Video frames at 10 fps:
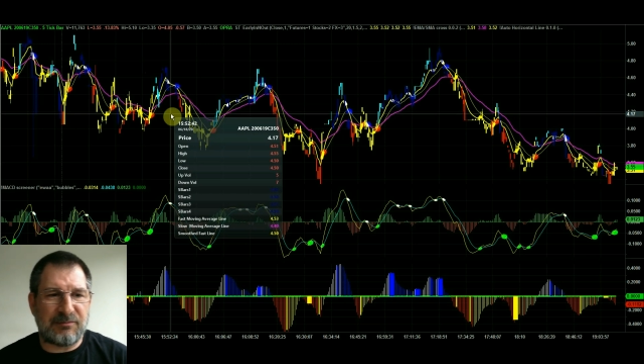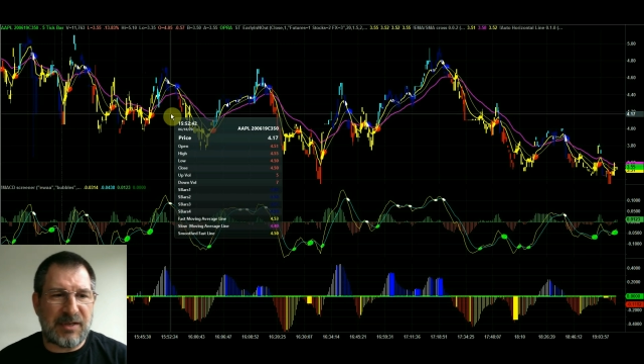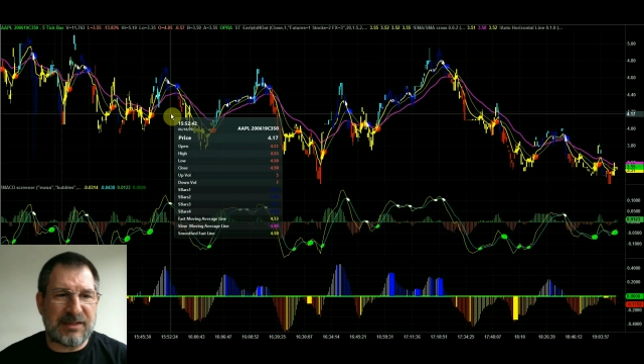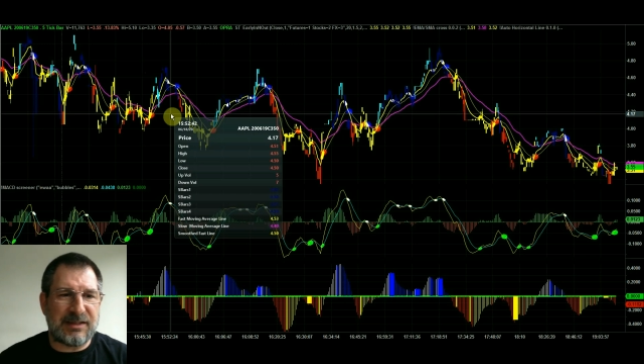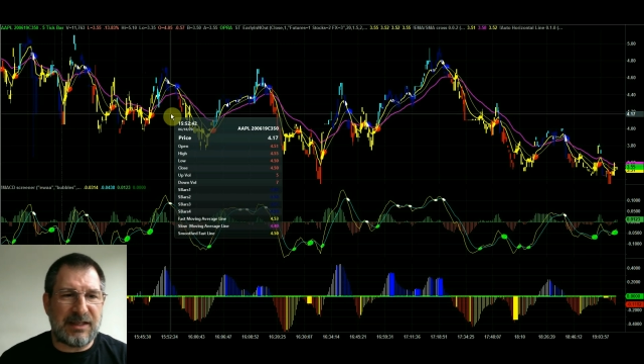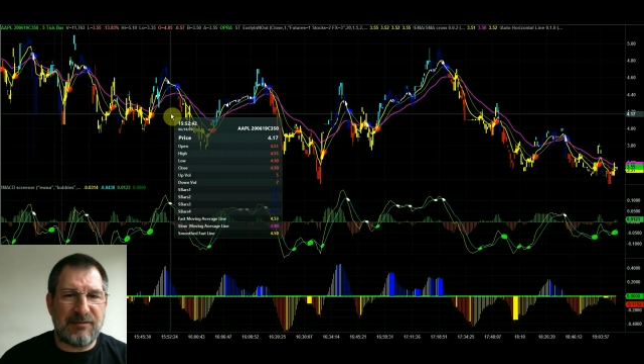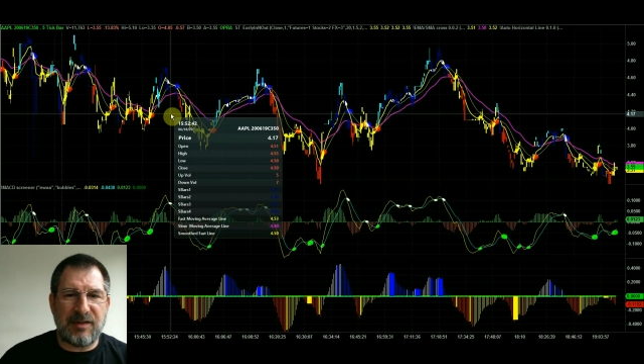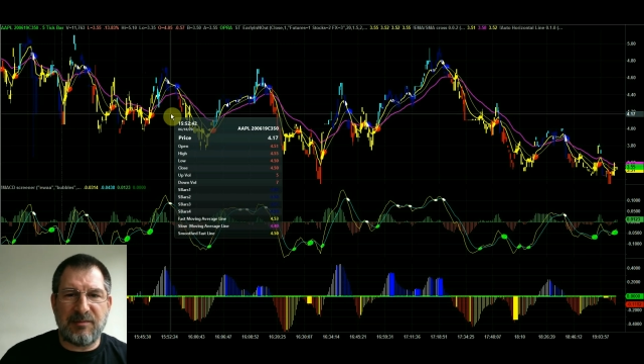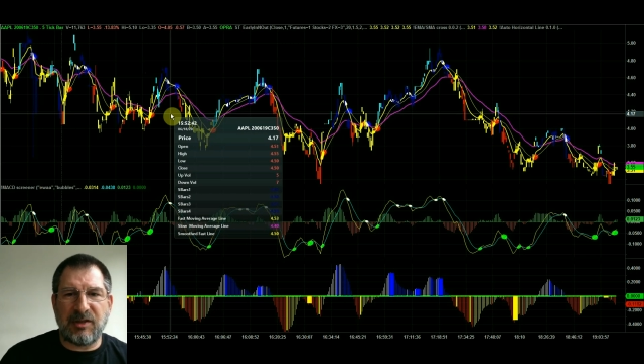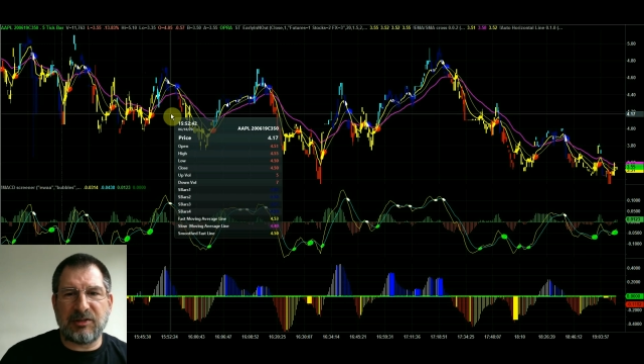
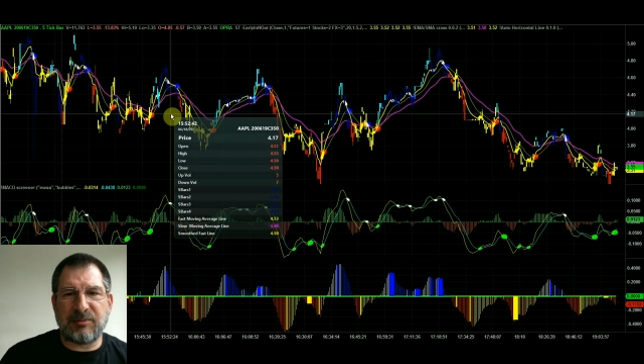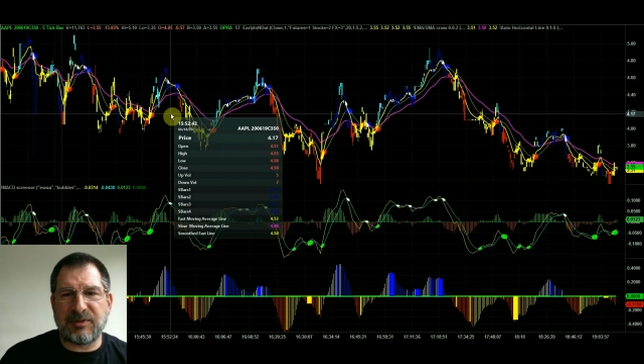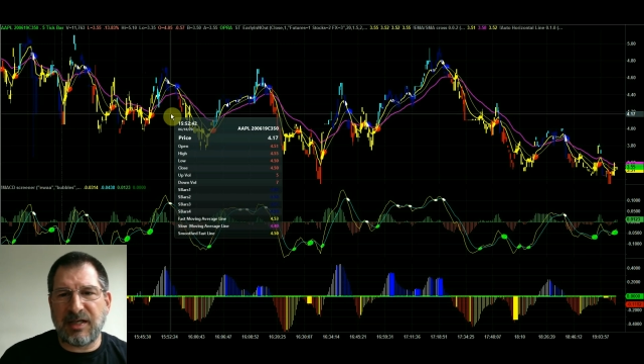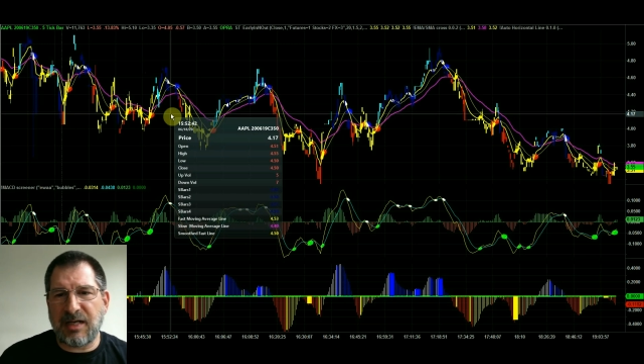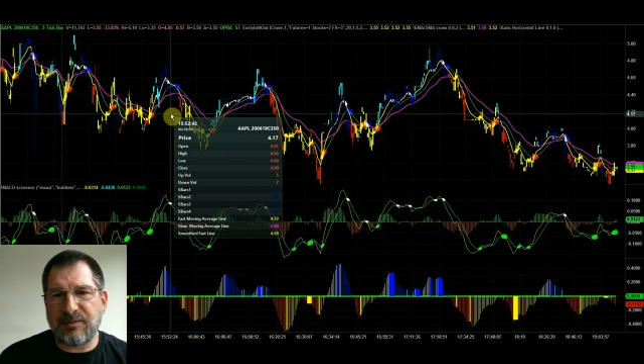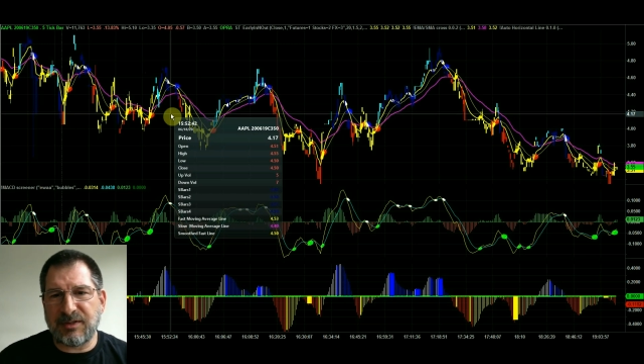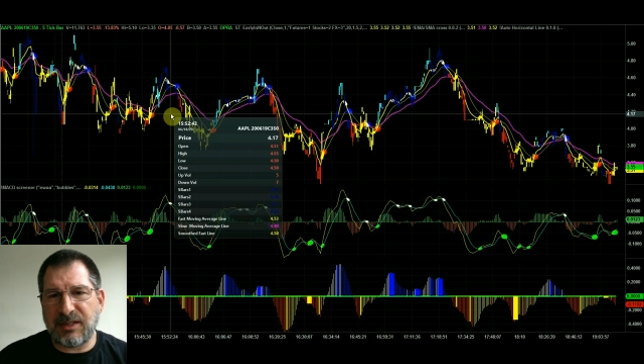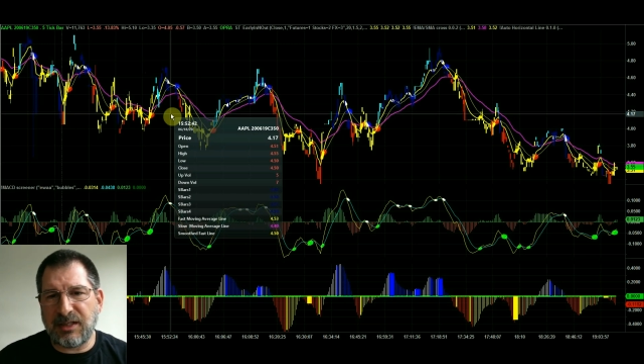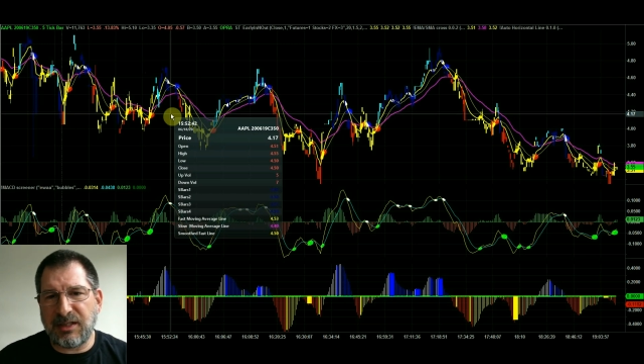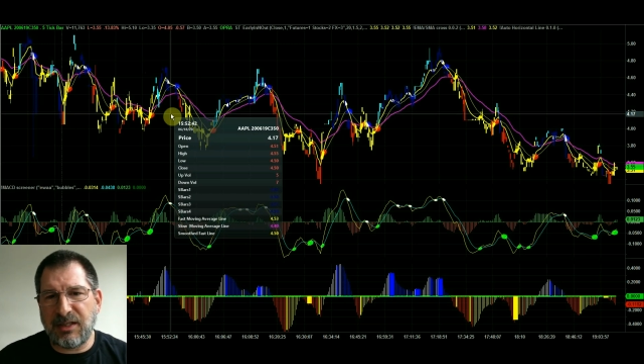positivity multiple times a
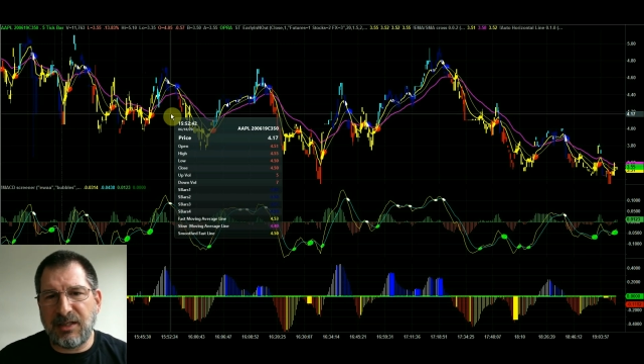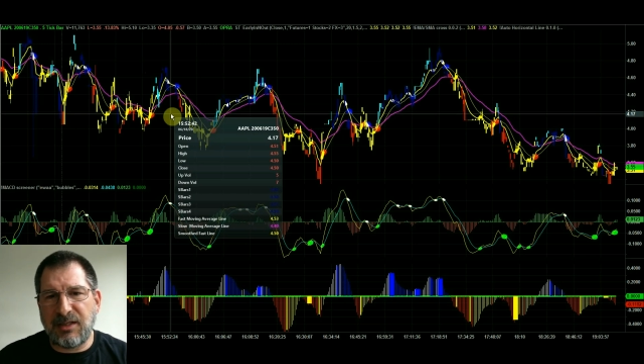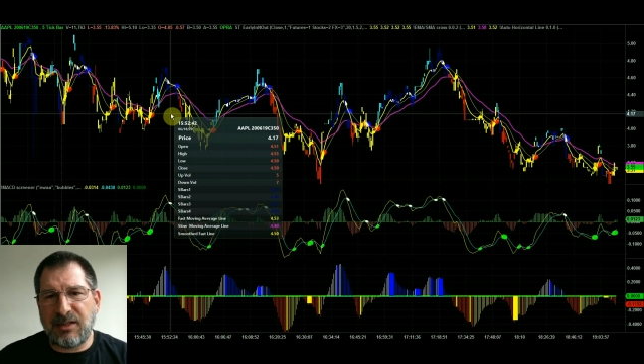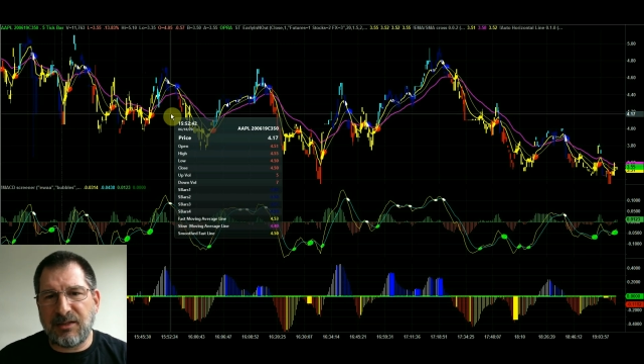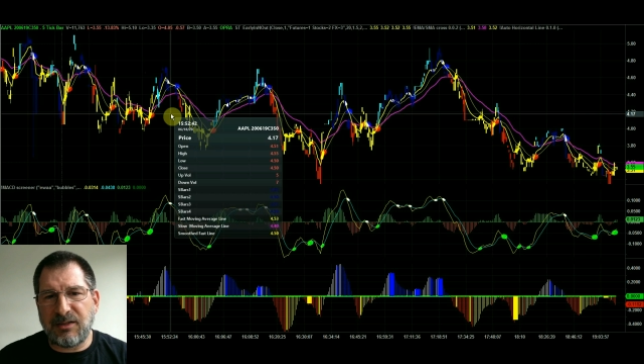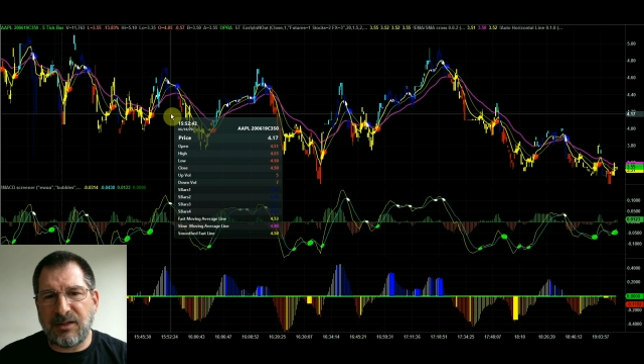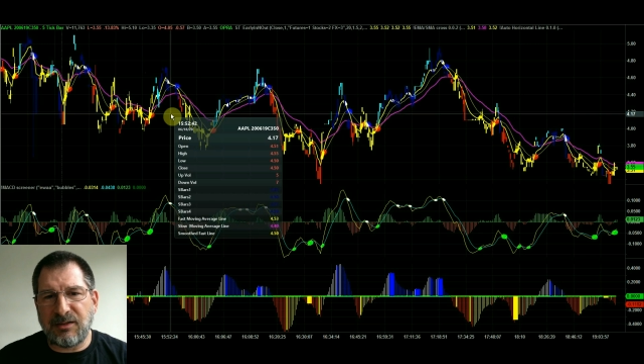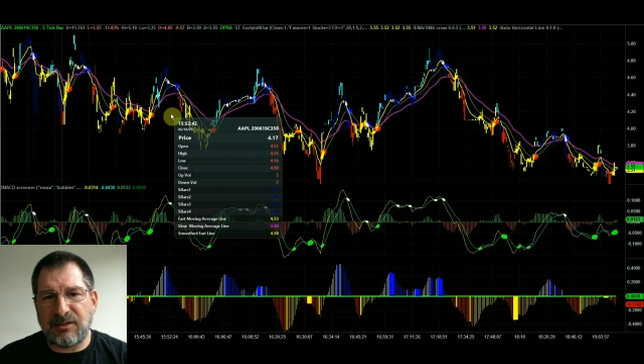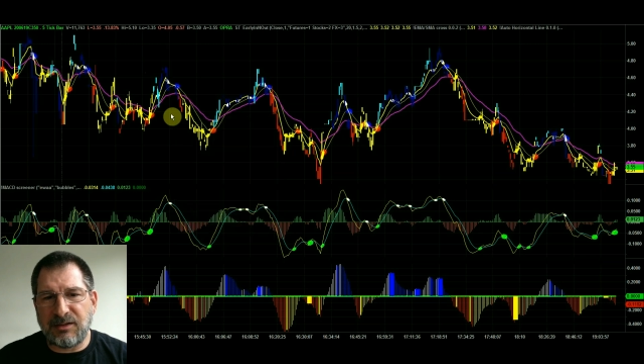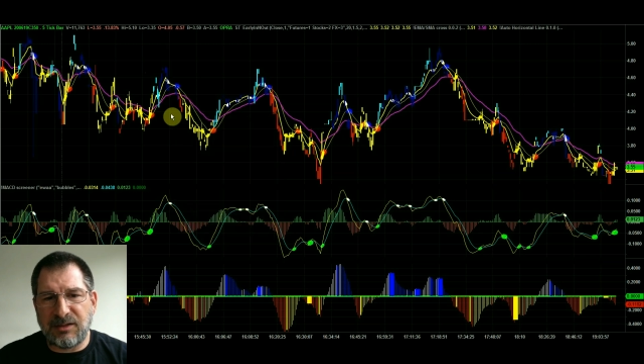day, you know.